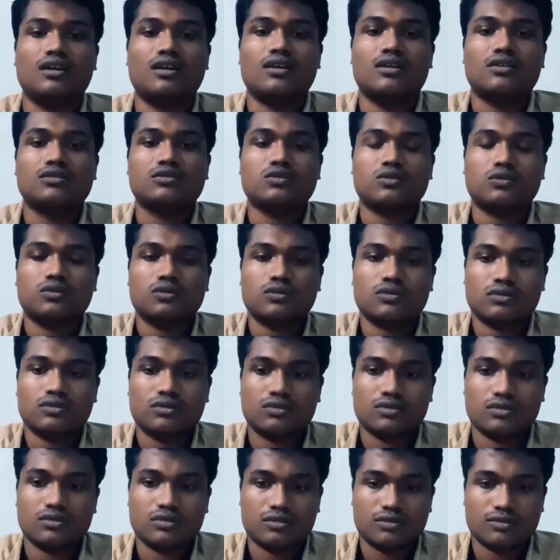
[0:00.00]

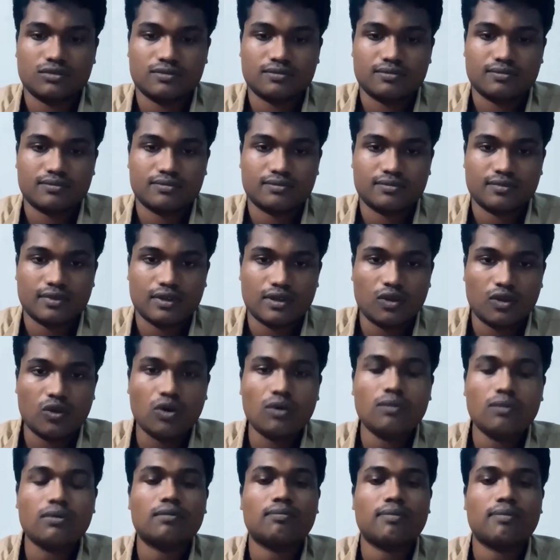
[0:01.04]
So
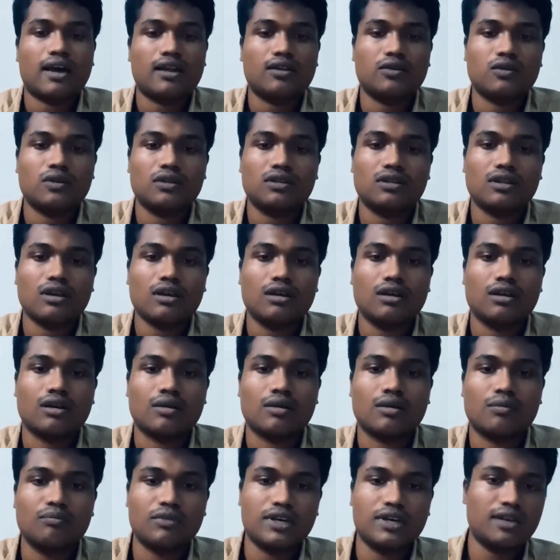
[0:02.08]
Lower Paleolithic,
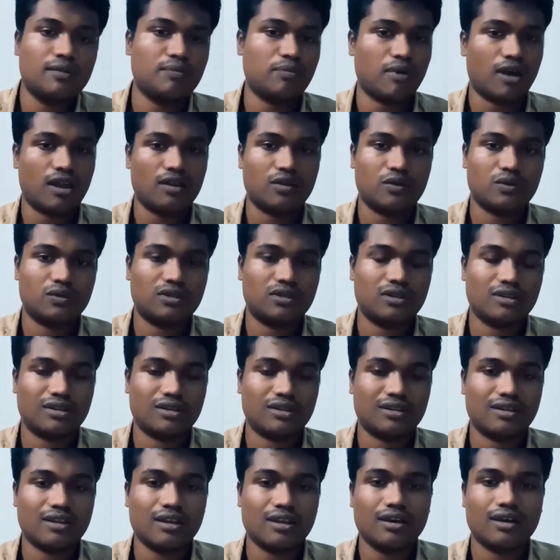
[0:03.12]
Middle
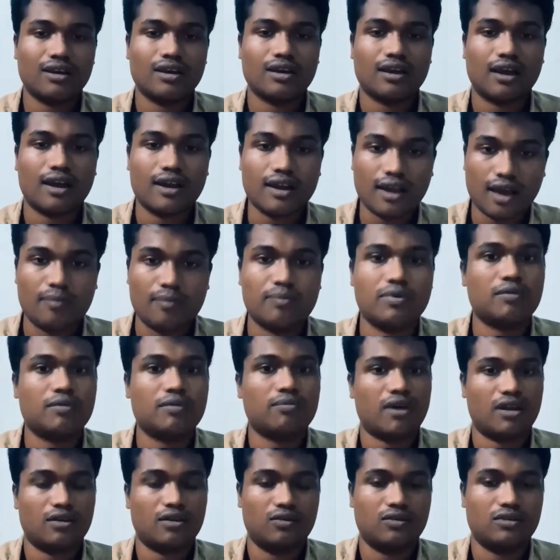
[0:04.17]
Paleolithic and Upper
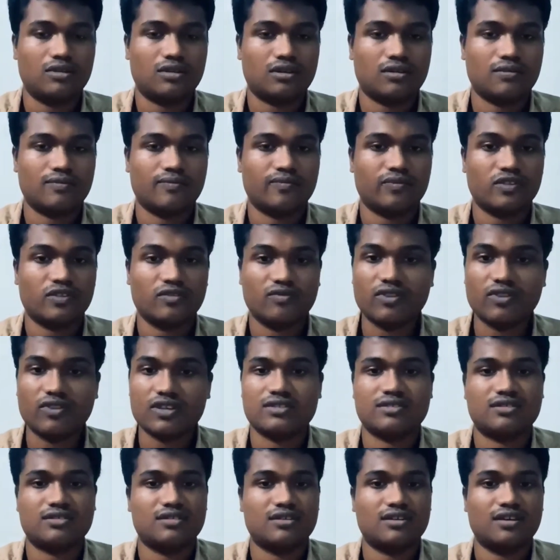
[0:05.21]
Paleolithic.
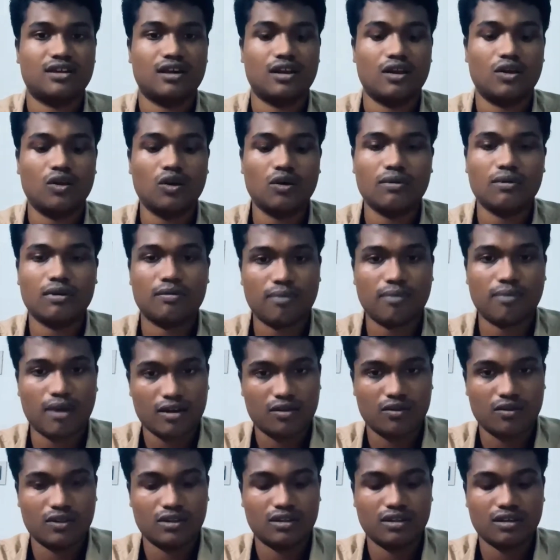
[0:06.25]
First, Lower
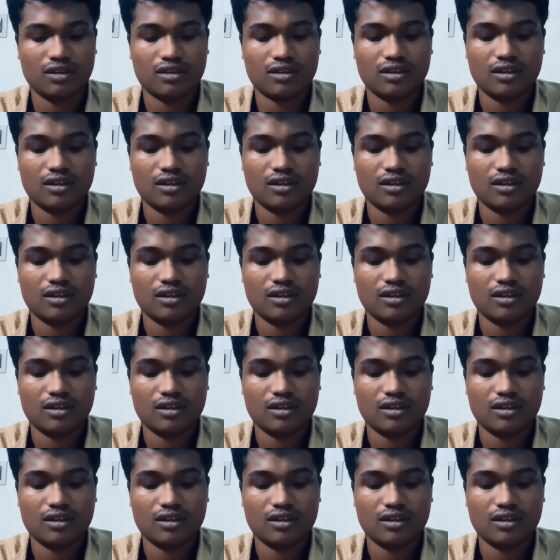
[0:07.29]
Paleolithic.